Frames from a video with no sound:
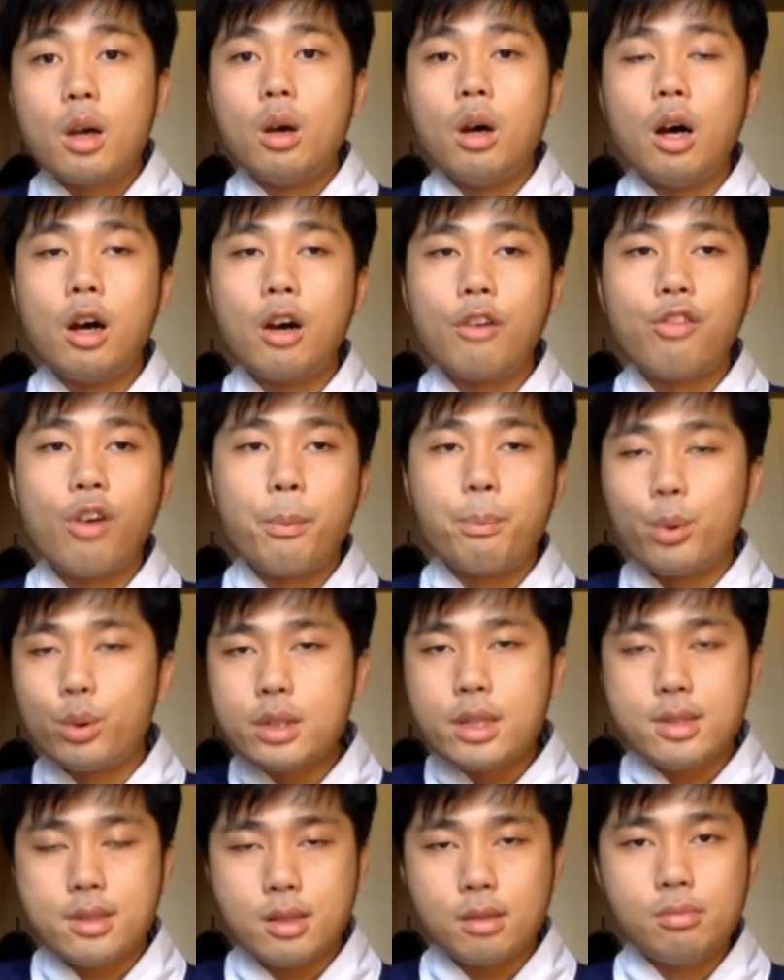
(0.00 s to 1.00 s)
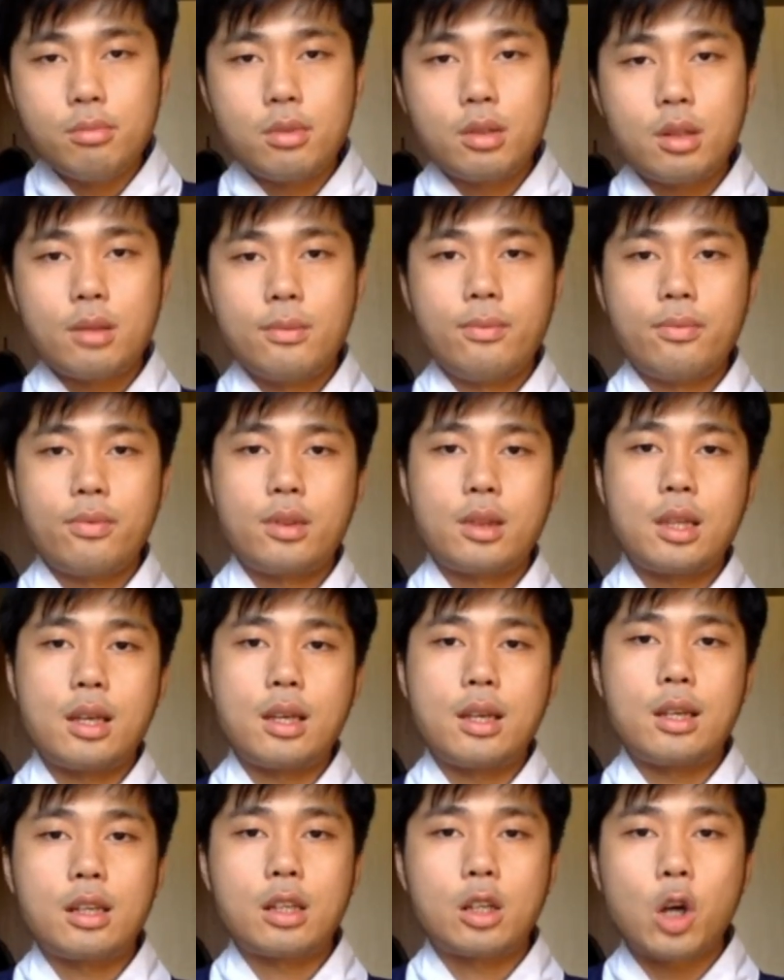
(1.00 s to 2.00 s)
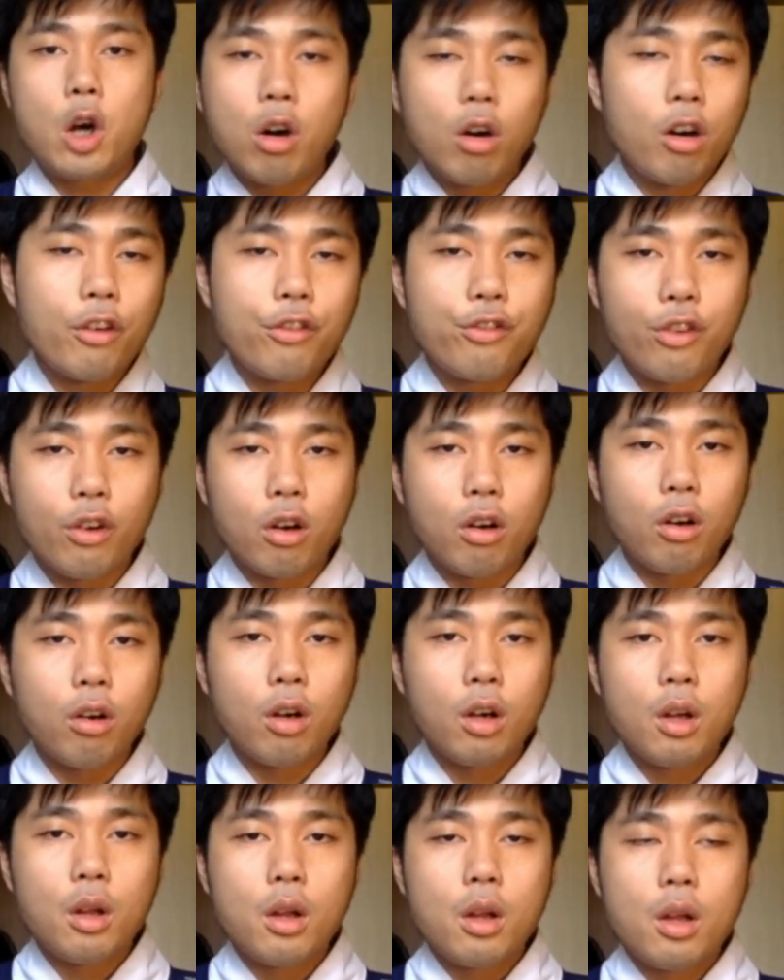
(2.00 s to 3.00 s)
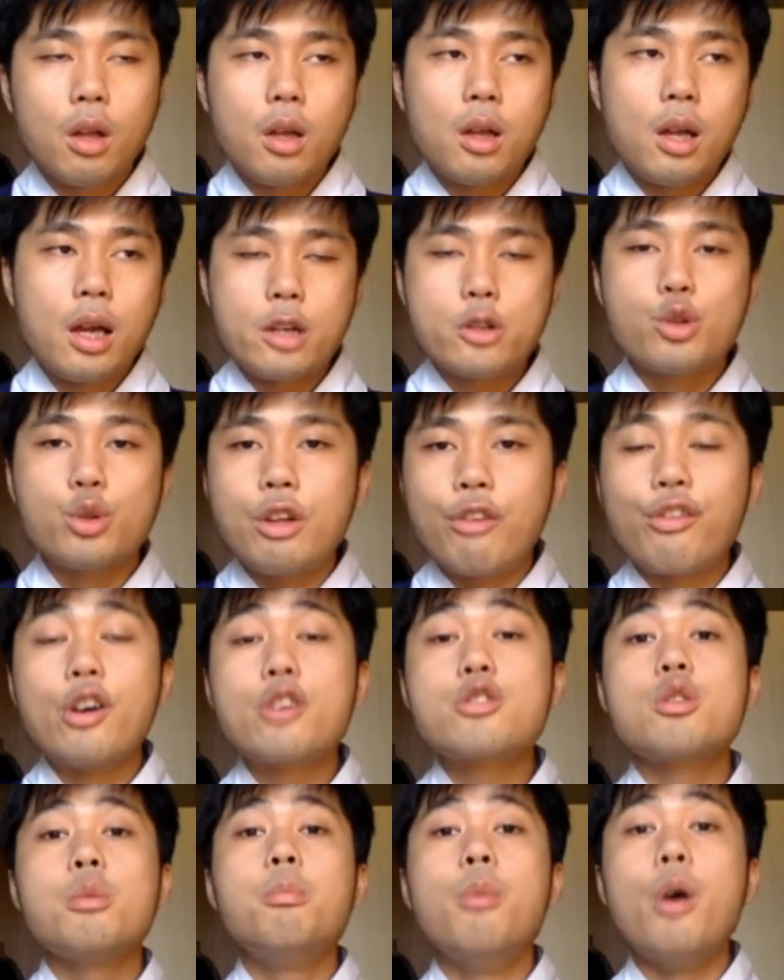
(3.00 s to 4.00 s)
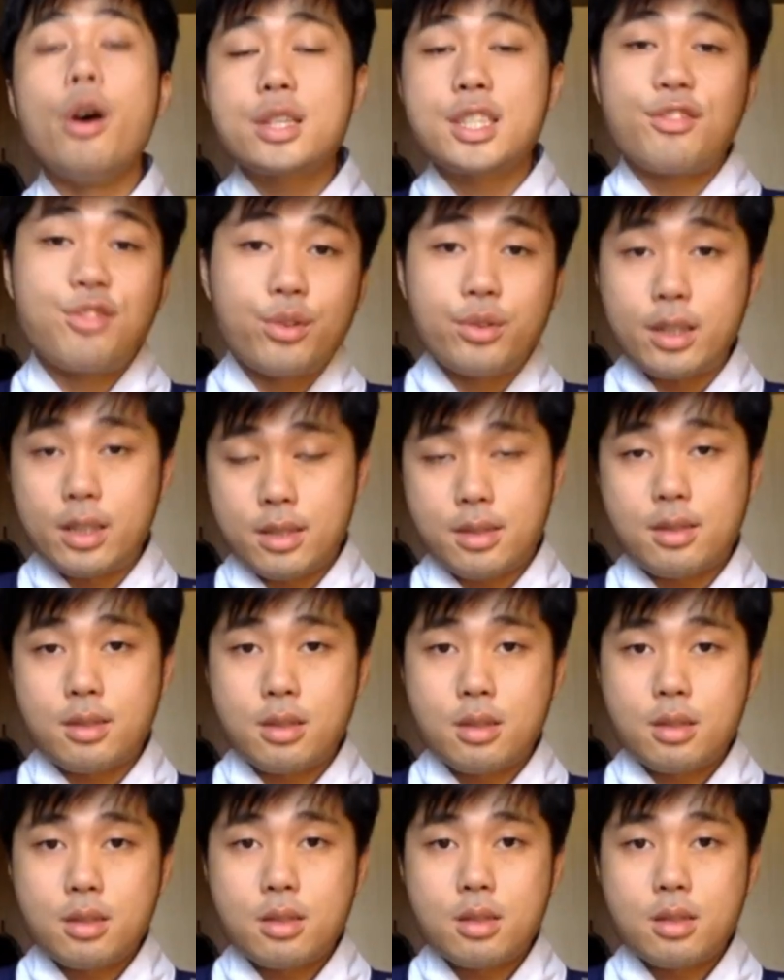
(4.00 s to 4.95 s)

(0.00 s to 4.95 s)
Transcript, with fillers: Uh, for Buddhism, they call for universal mercifulness.